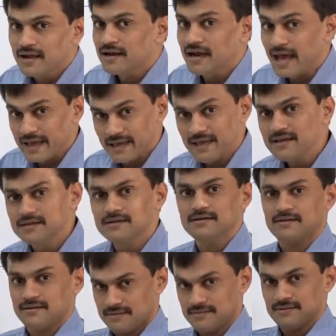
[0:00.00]
Like
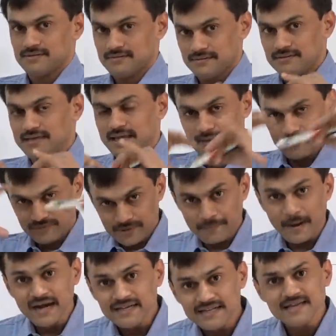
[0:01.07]
the, the
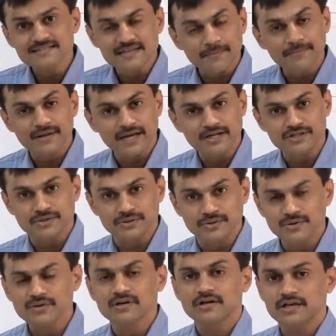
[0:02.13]
party example I
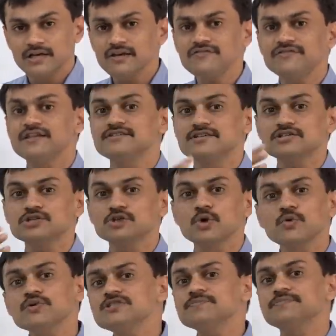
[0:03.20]
took, if there is a
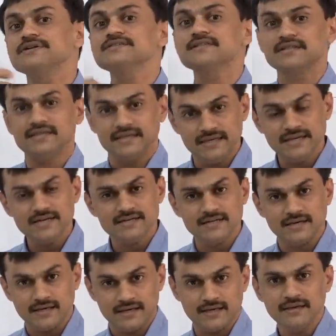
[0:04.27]
slowest person
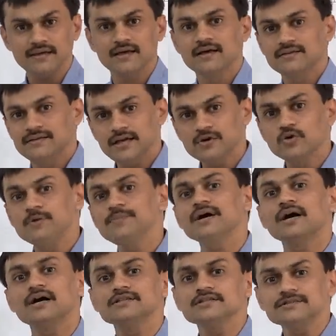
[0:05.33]
eating, there could be
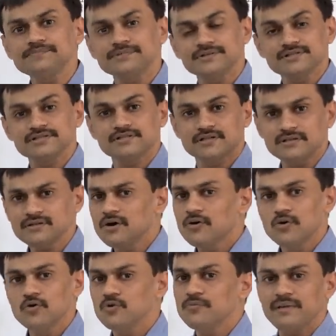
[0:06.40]
other person
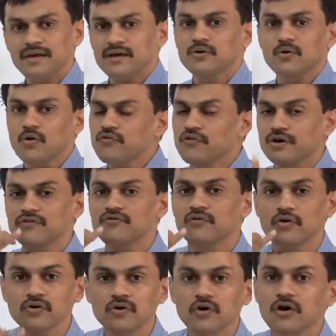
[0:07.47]
who may go for a
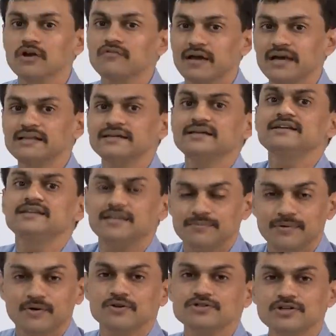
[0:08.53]
phone call while
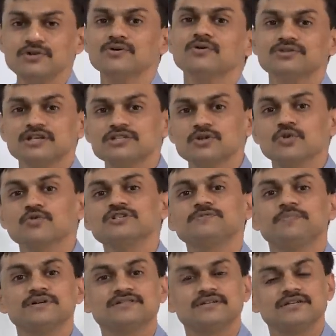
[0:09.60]
eating because he know the
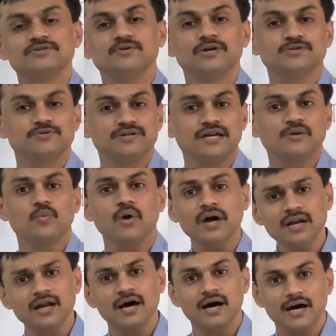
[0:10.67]
slowest person is going to take
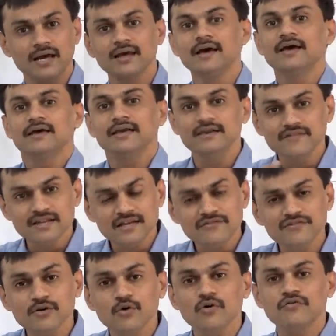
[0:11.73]
one hour. Even
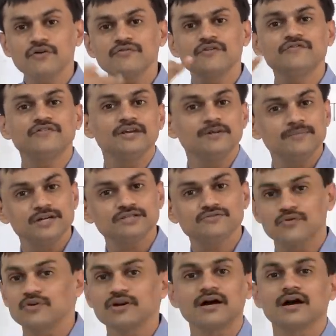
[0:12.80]
if you go for 15 minutes
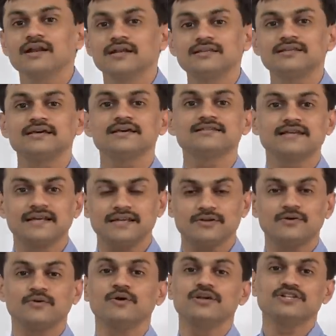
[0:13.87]
phone call, nothing is
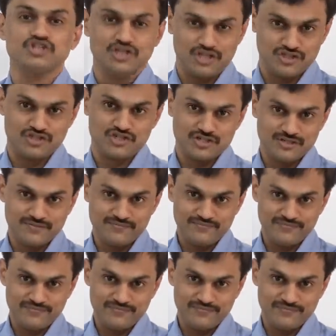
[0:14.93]
getting going changed.